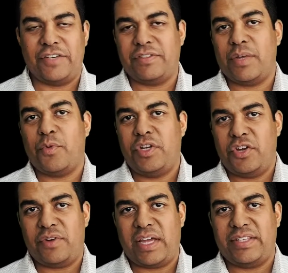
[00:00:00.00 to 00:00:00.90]
If someone
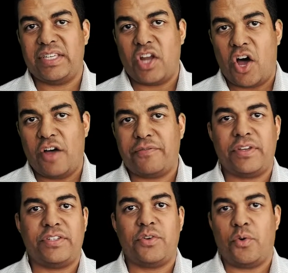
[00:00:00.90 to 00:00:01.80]
donates an
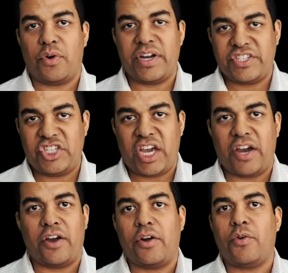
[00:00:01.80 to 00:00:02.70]
office or a
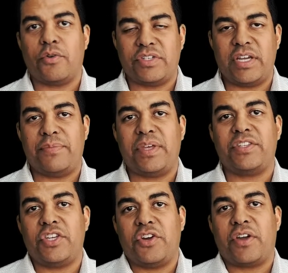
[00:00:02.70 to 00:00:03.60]
chair or something
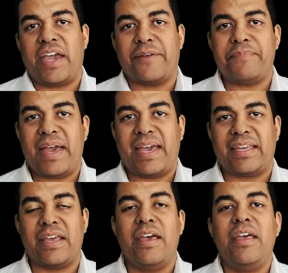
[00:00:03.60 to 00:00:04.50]
to your campaign,